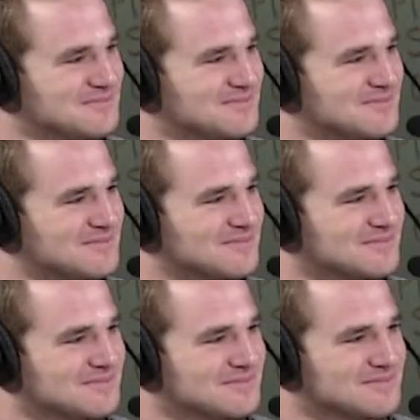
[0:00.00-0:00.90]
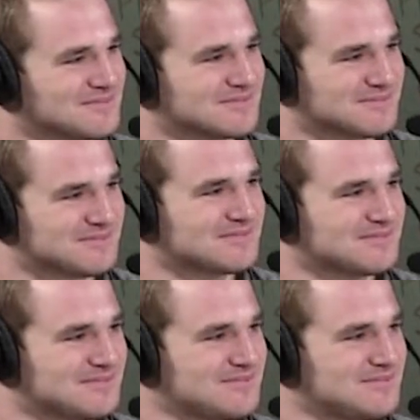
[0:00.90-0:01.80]

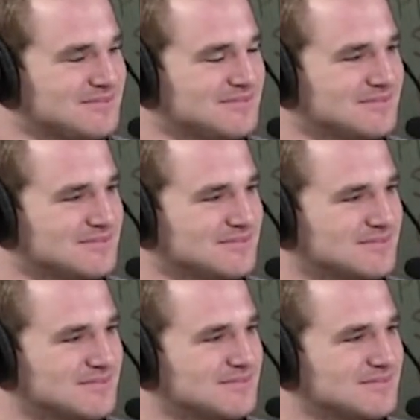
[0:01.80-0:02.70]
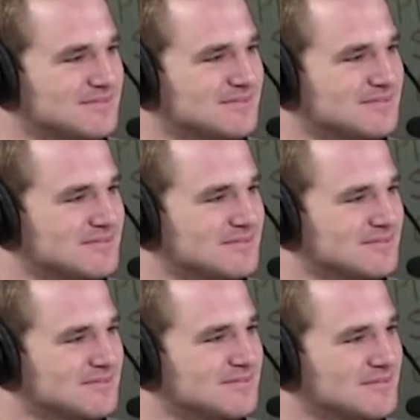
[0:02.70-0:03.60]

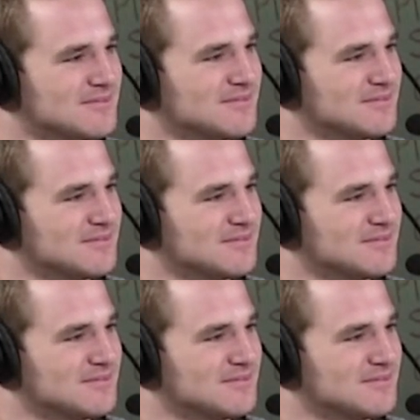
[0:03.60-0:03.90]
This person isn't speaking.